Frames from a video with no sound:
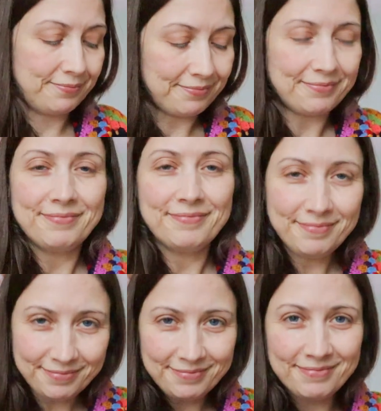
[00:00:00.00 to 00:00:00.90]

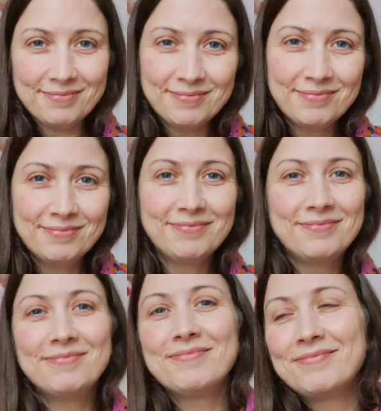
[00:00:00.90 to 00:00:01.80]

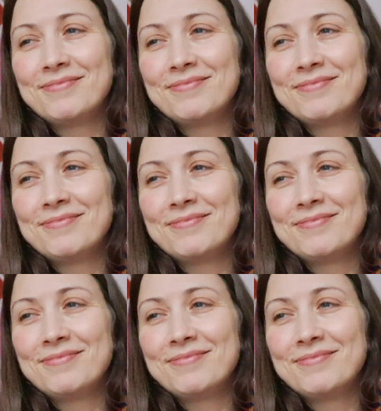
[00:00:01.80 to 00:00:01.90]
(no one is talking)